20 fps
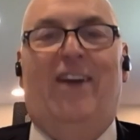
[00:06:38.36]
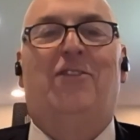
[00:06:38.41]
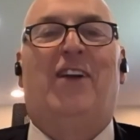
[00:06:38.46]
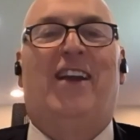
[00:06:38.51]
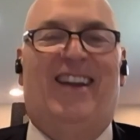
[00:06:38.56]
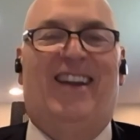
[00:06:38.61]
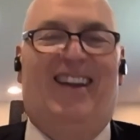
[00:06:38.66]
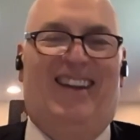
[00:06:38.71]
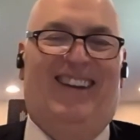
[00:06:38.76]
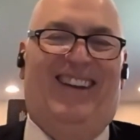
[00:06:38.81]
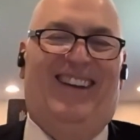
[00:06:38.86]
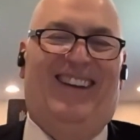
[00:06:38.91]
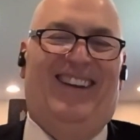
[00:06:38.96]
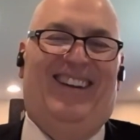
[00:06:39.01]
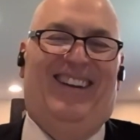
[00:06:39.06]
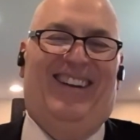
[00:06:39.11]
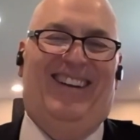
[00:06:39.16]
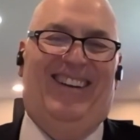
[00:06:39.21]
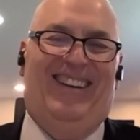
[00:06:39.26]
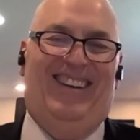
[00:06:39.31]
We got to review
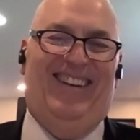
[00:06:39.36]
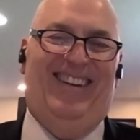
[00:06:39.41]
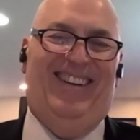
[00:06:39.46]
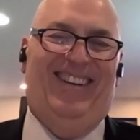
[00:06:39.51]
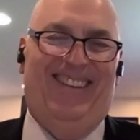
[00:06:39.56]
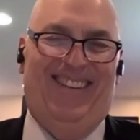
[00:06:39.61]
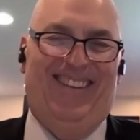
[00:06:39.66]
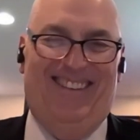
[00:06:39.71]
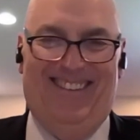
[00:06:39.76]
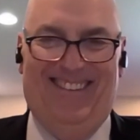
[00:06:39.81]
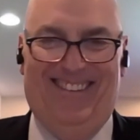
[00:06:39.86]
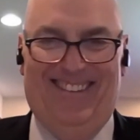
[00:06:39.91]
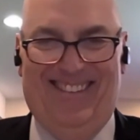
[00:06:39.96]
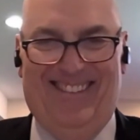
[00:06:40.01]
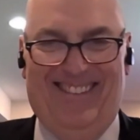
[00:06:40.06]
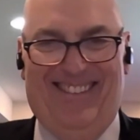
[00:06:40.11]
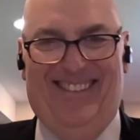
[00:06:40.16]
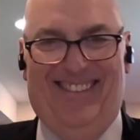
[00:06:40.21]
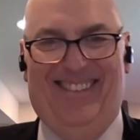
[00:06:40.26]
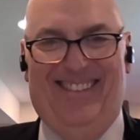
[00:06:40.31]
it for
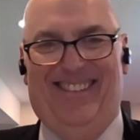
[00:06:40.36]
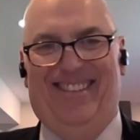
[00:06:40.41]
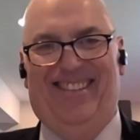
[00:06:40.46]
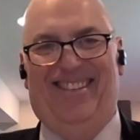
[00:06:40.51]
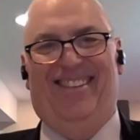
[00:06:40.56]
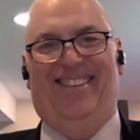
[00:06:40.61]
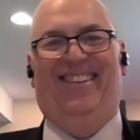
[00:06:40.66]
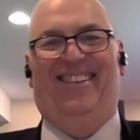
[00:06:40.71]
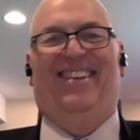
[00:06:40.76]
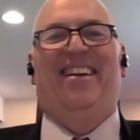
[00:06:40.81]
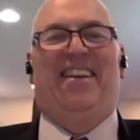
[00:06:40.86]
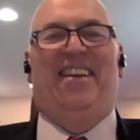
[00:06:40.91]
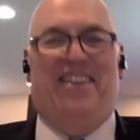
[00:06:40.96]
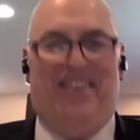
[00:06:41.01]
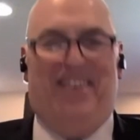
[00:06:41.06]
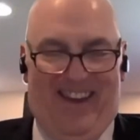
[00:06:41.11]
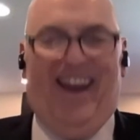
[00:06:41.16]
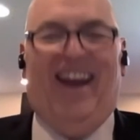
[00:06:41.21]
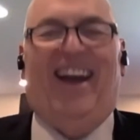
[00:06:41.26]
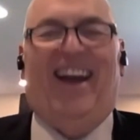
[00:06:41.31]
compliance and legal and
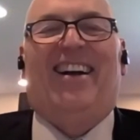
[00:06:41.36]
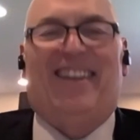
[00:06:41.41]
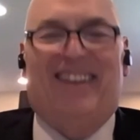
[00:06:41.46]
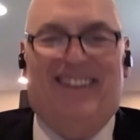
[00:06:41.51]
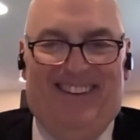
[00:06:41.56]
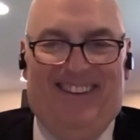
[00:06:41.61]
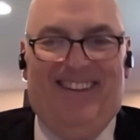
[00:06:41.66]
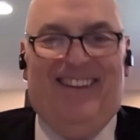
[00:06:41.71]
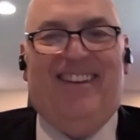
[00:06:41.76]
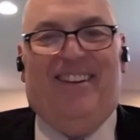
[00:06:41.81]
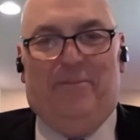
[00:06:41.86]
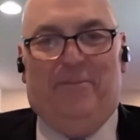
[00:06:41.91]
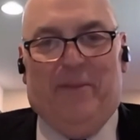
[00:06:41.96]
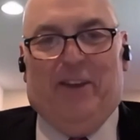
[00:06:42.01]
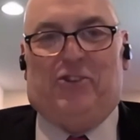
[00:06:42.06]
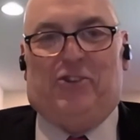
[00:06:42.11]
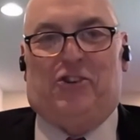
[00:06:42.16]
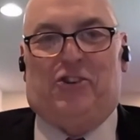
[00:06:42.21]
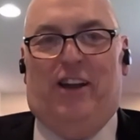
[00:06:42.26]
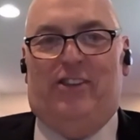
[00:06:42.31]
everything else. So that was
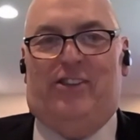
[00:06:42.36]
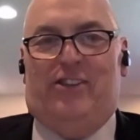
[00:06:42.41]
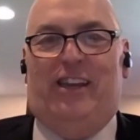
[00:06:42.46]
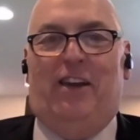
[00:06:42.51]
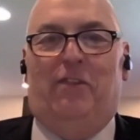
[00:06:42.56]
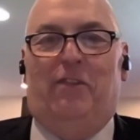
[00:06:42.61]
kind of funny.